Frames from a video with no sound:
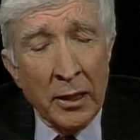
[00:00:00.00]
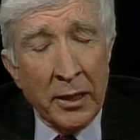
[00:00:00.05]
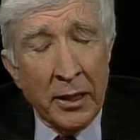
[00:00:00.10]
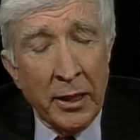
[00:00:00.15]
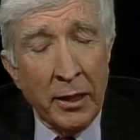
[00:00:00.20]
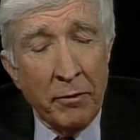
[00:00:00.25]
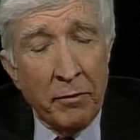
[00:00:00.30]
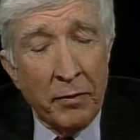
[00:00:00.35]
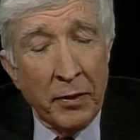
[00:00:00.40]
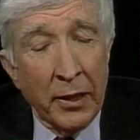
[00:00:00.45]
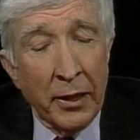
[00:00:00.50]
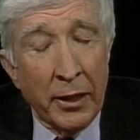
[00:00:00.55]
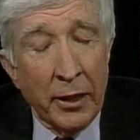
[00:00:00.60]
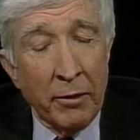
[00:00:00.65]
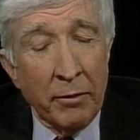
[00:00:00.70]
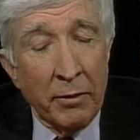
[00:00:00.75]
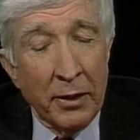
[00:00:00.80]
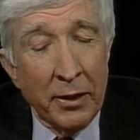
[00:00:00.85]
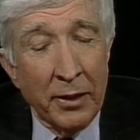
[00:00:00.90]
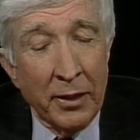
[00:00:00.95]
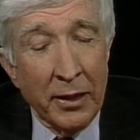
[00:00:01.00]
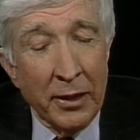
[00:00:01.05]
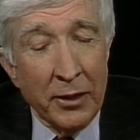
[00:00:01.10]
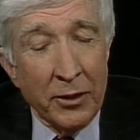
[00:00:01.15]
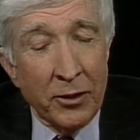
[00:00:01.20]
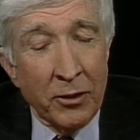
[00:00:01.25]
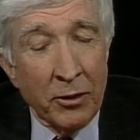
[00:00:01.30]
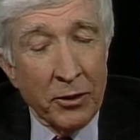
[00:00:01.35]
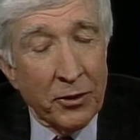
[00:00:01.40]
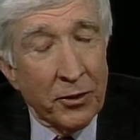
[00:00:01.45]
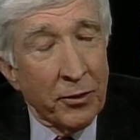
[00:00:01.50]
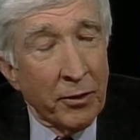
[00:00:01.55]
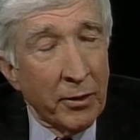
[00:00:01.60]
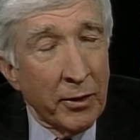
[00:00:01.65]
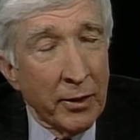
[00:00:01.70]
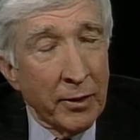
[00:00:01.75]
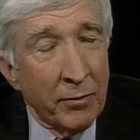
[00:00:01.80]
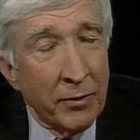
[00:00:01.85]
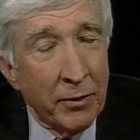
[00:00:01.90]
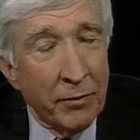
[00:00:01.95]
a, key figure in the short
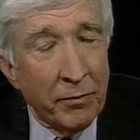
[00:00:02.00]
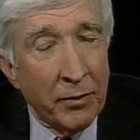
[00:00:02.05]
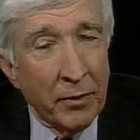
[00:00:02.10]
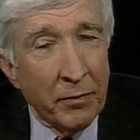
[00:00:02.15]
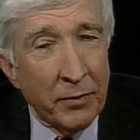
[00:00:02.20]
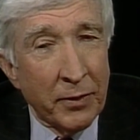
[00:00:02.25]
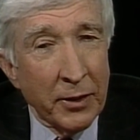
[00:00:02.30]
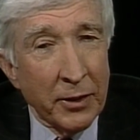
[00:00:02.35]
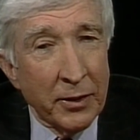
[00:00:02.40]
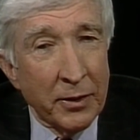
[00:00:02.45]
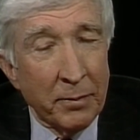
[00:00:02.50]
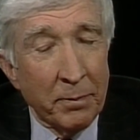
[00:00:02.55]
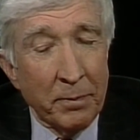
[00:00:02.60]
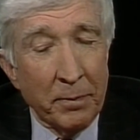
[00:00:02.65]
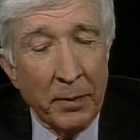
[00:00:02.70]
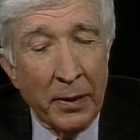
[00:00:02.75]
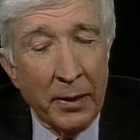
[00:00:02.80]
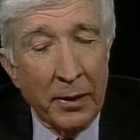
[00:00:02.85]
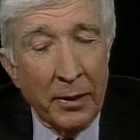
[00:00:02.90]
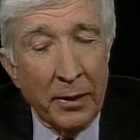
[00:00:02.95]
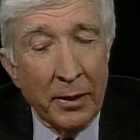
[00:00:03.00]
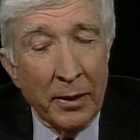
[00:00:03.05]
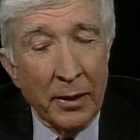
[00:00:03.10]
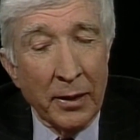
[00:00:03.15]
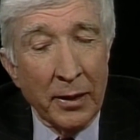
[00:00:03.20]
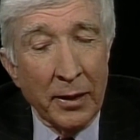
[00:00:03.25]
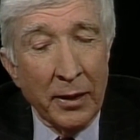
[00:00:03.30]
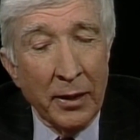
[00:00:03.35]
story of the 50s, and uh,